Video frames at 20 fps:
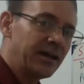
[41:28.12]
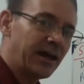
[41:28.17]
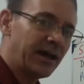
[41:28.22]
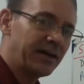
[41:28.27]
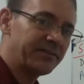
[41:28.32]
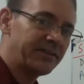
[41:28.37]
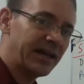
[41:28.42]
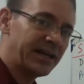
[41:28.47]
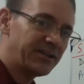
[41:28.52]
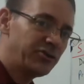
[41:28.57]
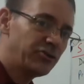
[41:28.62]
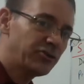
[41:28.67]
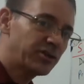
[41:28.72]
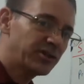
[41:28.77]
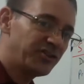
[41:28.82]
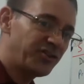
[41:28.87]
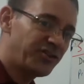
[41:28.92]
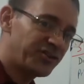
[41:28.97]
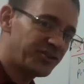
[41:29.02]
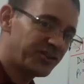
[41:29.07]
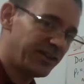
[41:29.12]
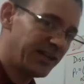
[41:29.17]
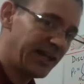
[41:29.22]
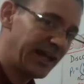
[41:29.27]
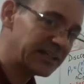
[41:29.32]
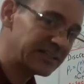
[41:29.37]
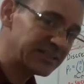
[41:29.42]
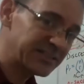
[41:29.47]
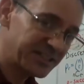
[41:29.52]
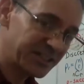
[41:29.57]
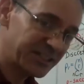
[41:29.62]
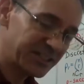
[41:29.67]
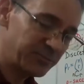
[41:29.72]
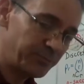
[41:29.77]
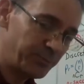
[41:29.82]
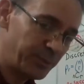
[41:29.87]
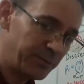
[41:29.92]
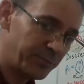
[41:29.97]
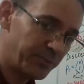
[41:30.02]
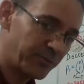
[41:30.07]
that you could select 6
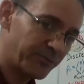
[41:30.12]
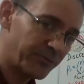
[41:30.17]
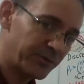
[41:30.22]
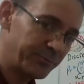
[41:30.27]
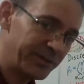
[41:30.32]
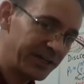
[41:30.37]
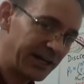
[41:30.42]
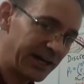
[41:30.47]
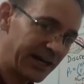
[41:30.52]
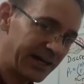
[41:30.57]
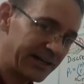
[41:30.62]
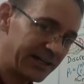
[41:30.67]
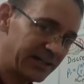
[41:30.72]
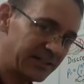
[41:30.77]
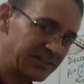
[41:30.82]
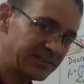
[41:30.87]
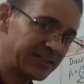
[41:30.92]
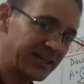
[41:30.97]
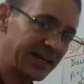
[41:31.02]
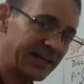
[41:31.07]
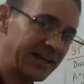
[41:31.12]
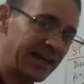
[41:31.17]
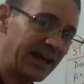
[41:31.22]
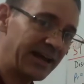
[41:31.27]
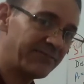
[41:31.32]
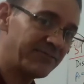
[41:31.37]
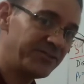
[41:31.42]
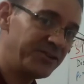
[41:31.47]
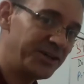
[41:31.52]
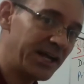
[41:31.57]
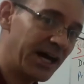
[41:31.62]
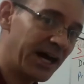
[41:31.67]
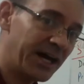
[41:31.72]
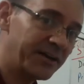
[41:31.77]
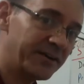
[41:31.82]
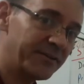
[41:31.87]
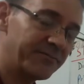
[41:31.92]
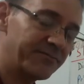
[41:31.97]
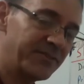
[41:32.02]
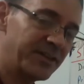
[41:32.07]
people from the audience and have none
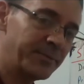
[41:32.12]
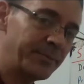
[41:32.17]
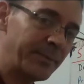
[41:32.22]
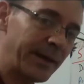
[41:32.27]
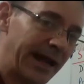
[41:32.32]
of them